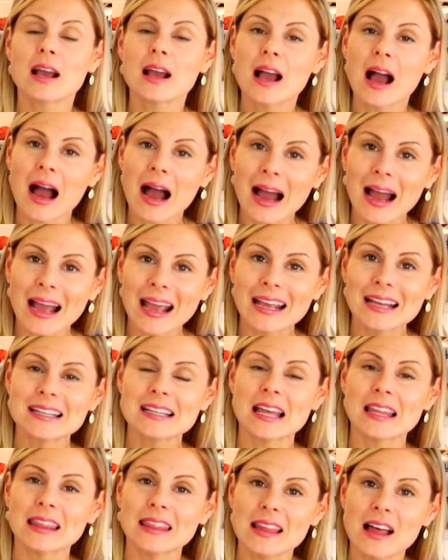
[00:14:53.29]

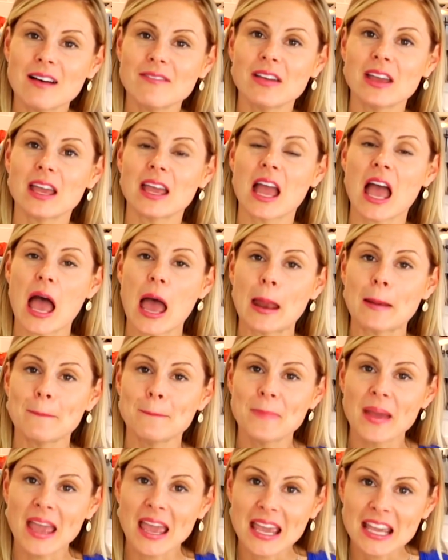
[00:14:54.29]
kind, loving, and
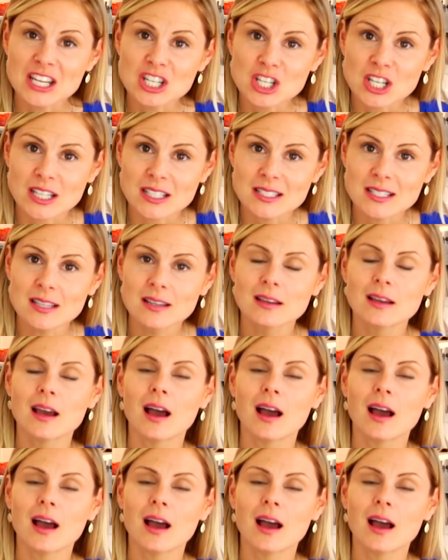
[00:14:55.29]
patient